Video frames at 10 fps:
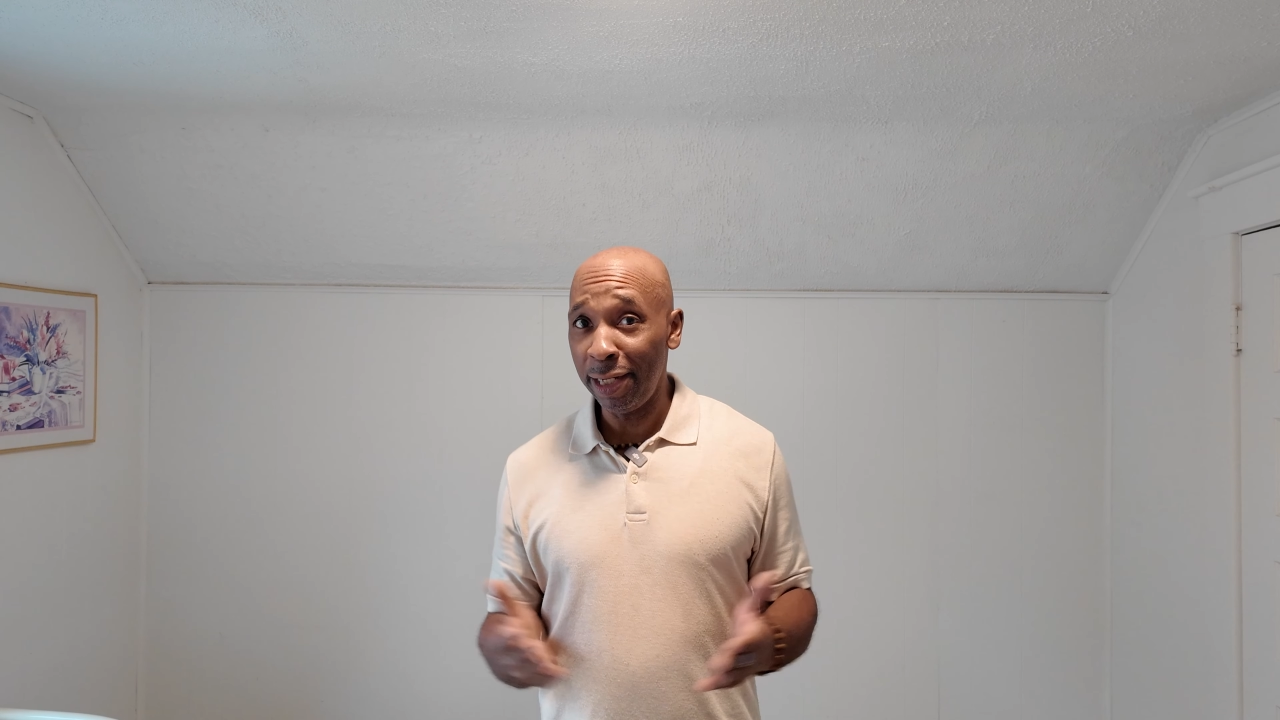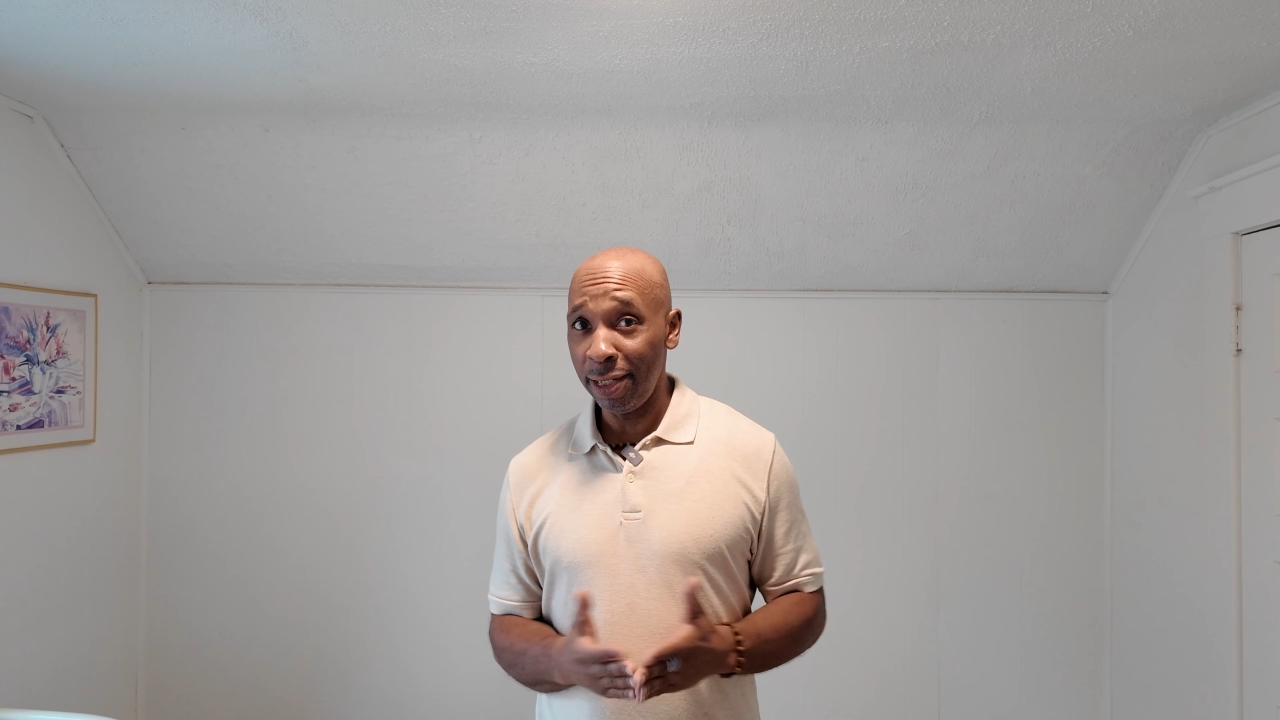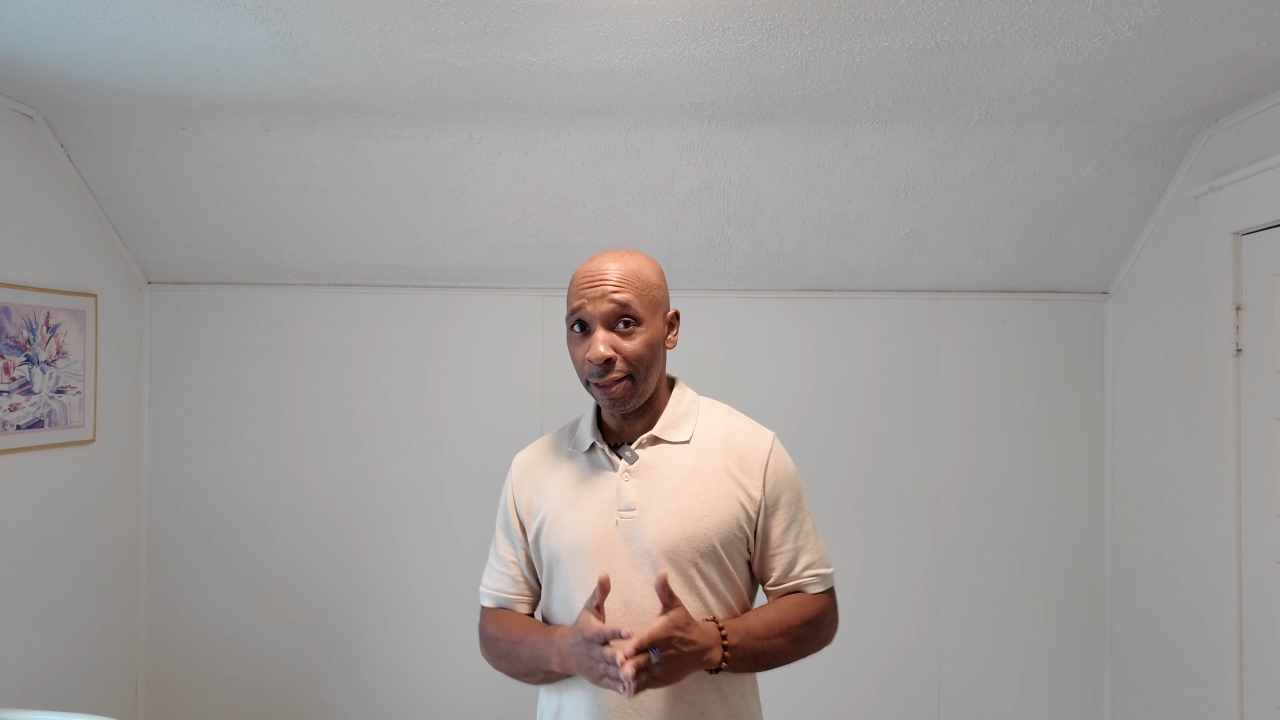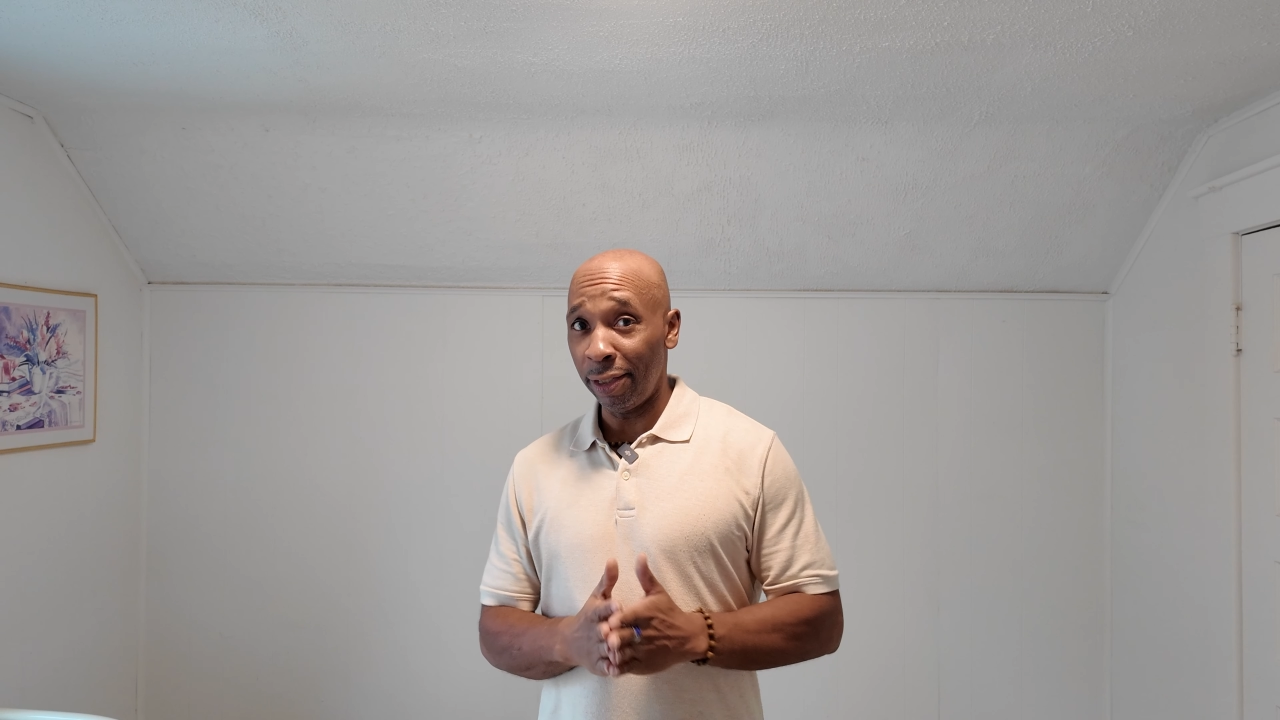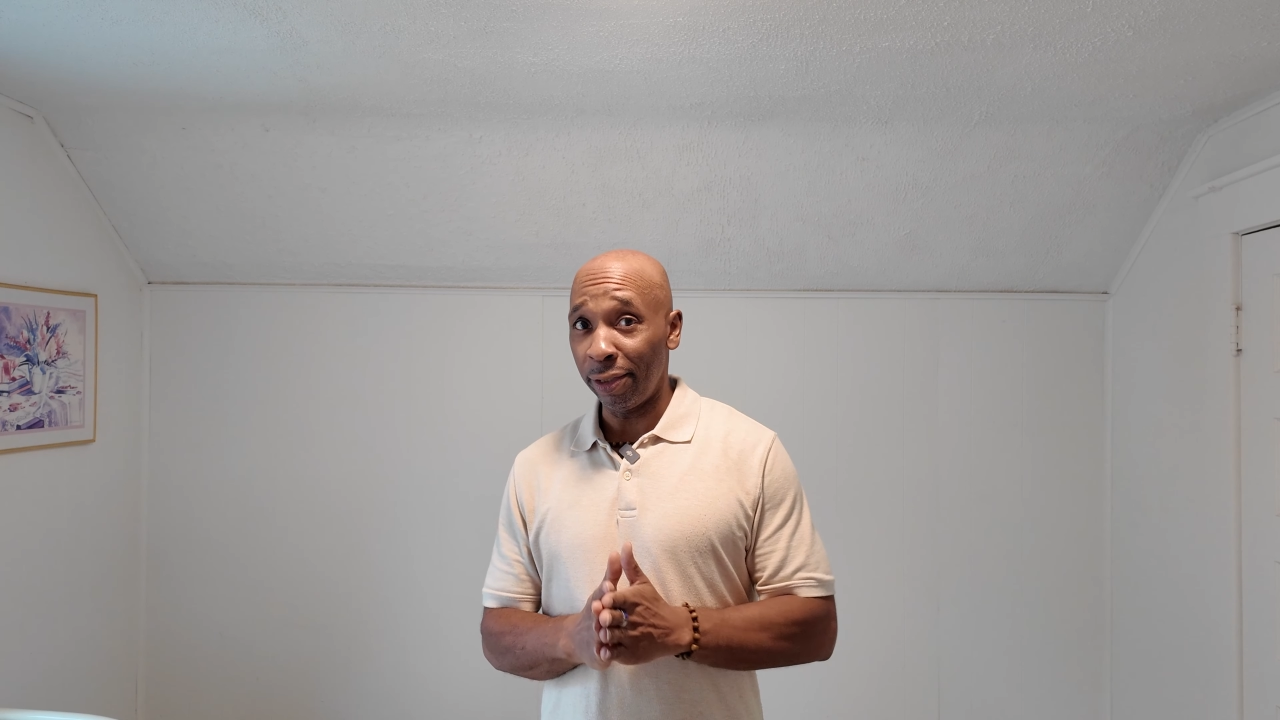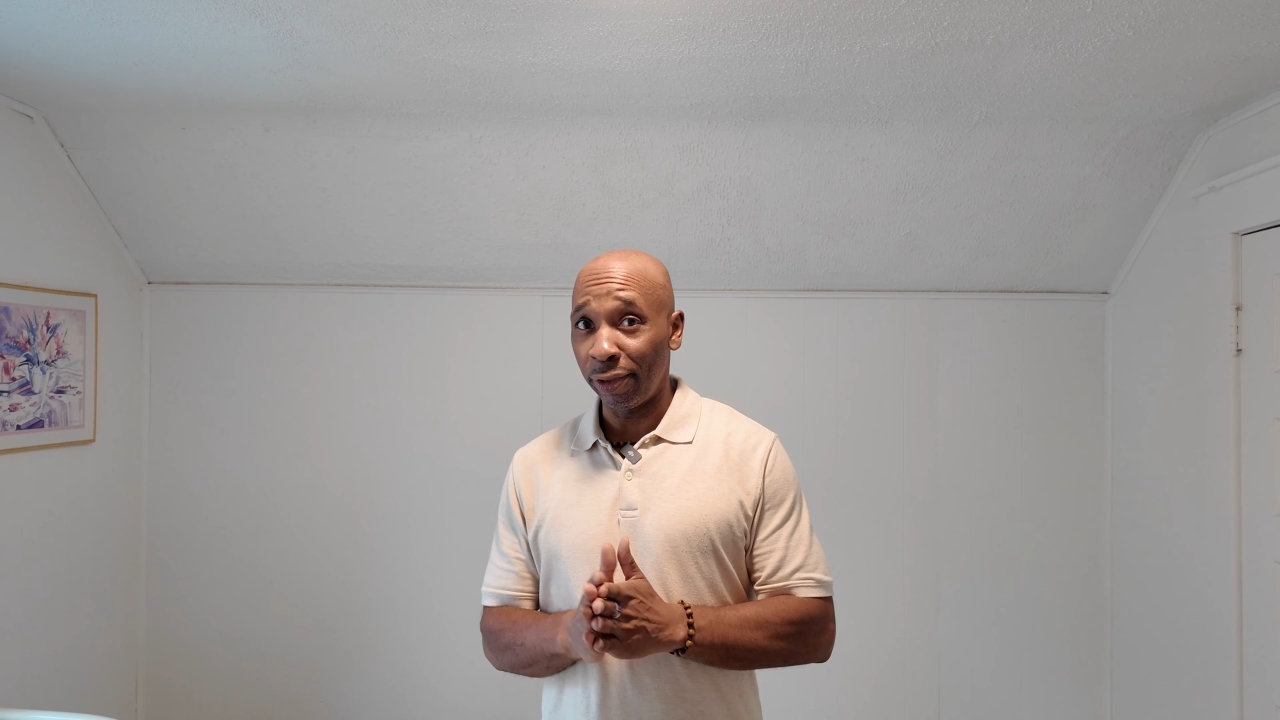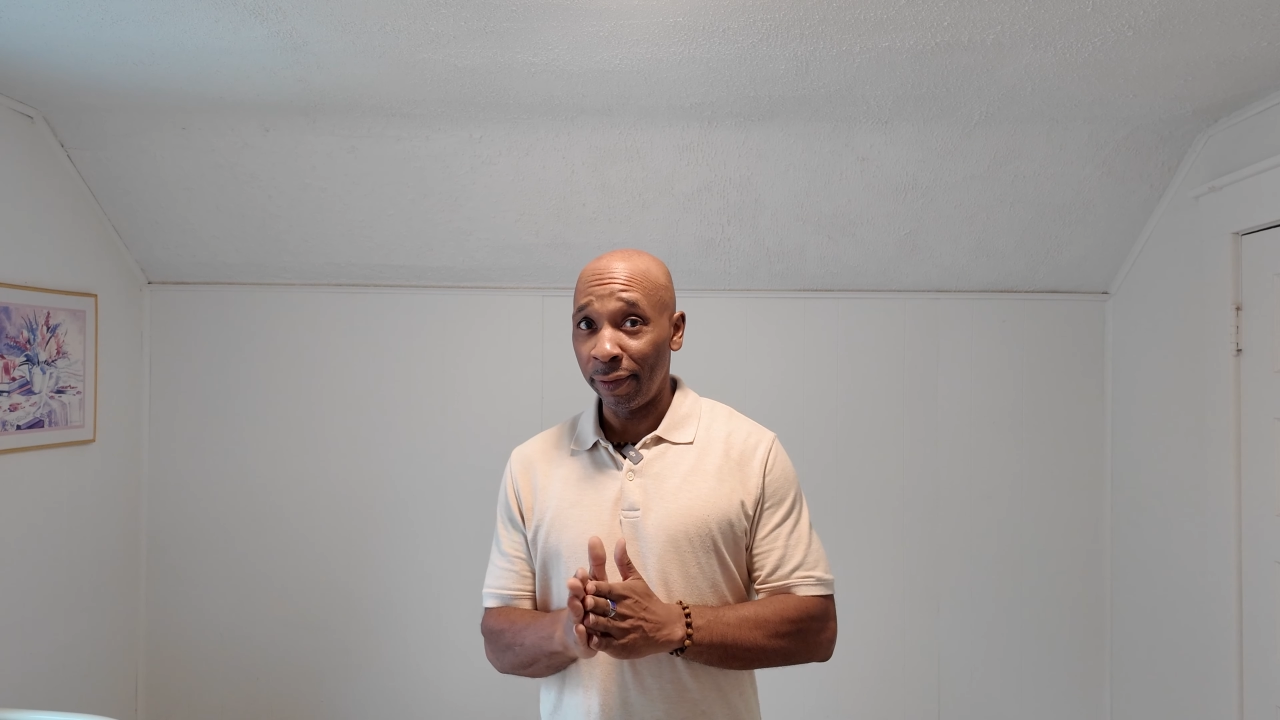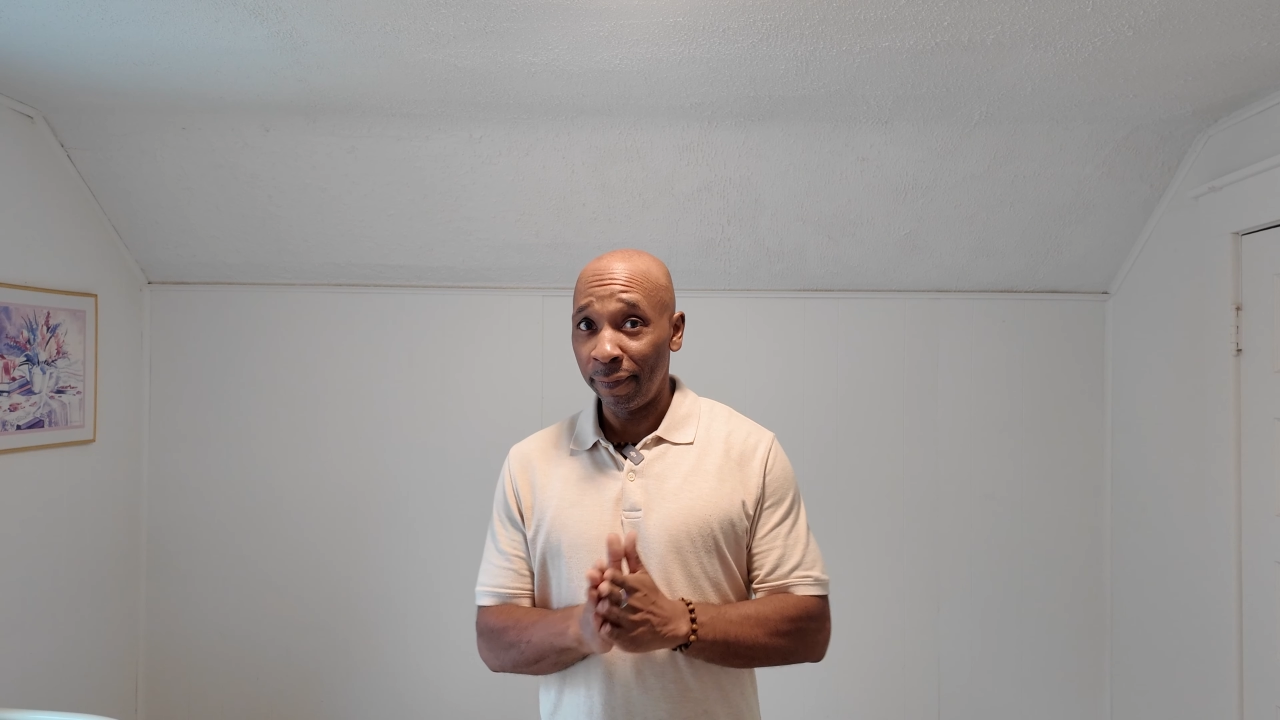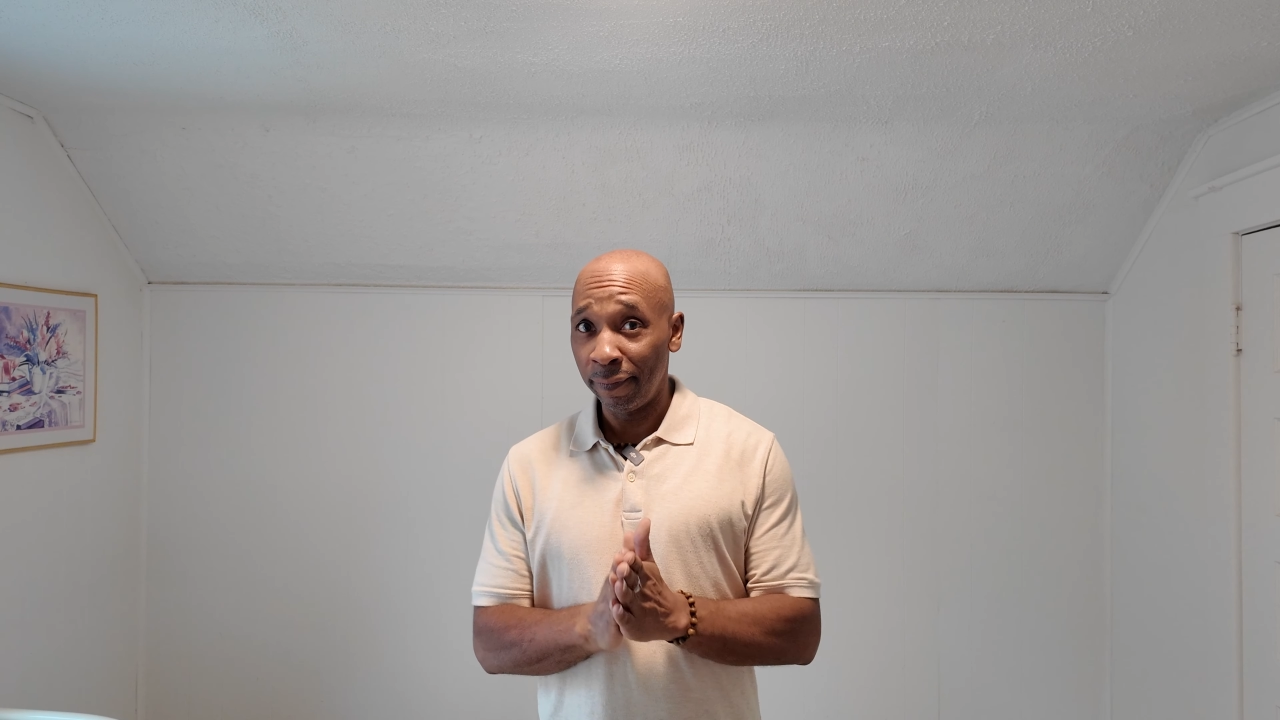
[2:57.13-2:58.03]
English.